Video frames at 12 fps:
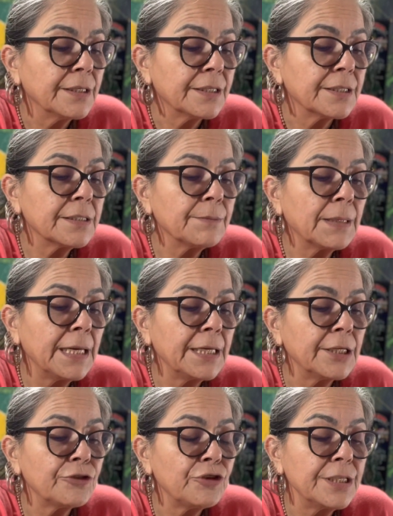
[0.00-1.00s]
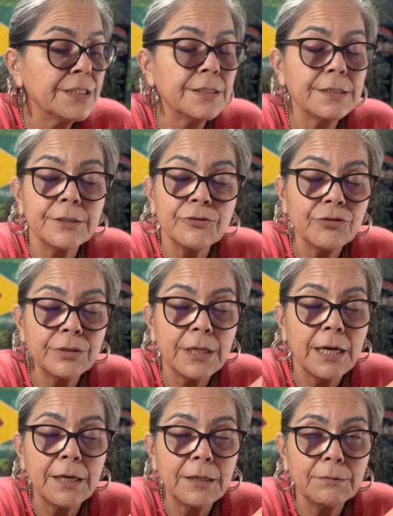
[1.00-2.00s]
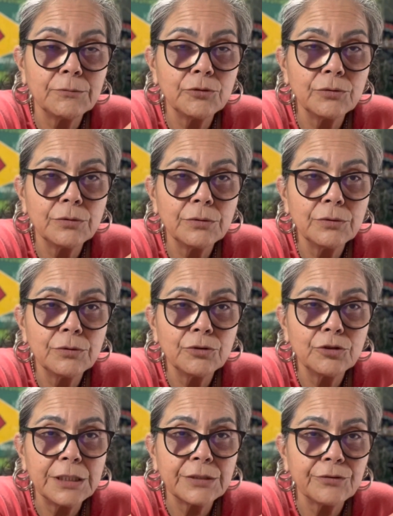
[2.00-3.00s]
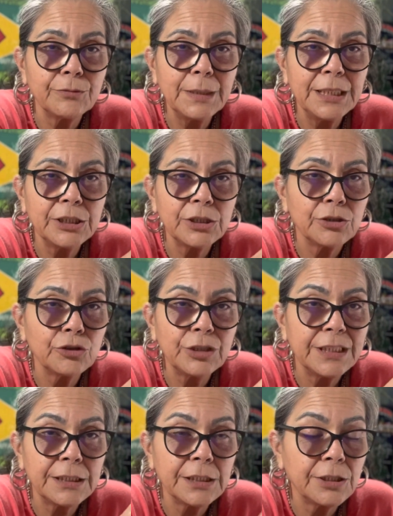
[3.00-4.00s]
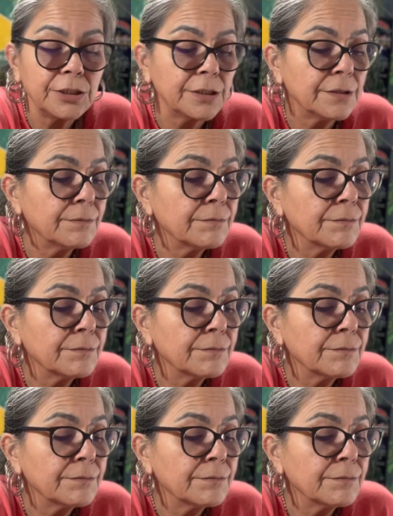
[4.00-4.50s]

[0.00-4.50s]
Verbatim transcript: There's some kind of trans um, transformation or transition.